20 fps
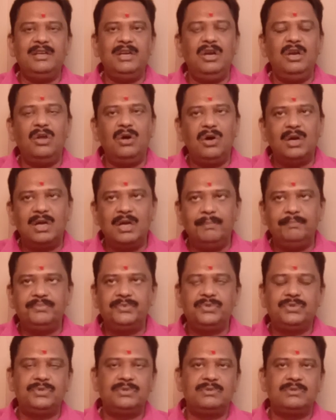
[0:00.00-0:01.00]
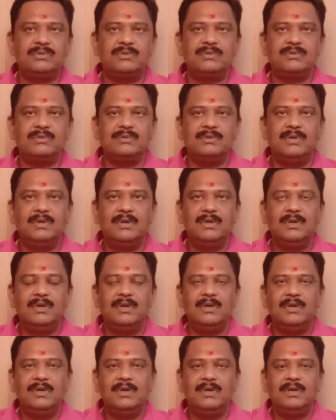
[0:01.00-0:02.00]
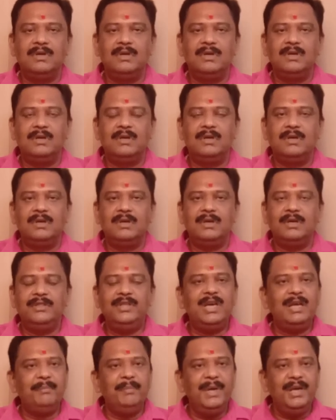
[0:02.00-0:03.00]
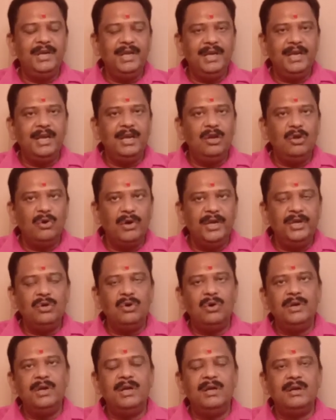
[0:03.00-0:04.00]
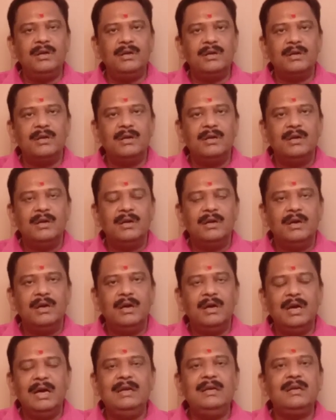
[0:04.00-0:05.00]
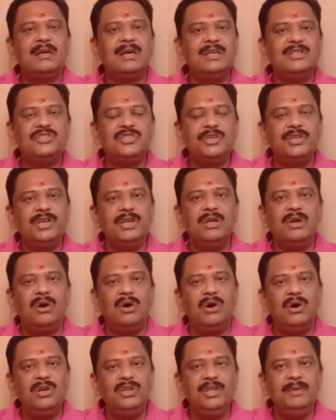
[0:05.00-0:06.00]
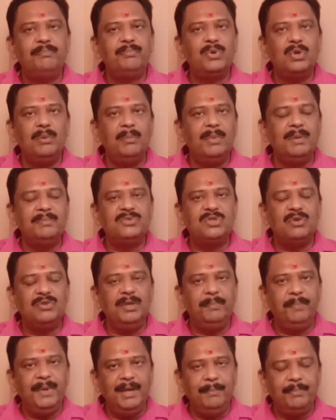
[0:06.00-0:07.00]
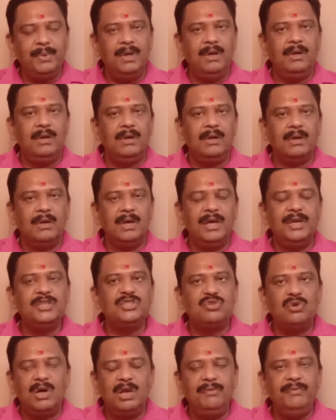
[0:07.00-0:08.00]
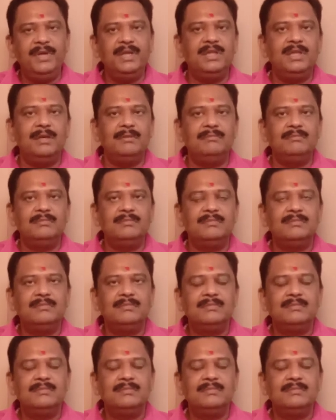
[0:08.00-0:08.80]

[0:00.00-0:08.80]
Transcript: lockups. They are maintaining law and order and considering all the problems of the people and solving them.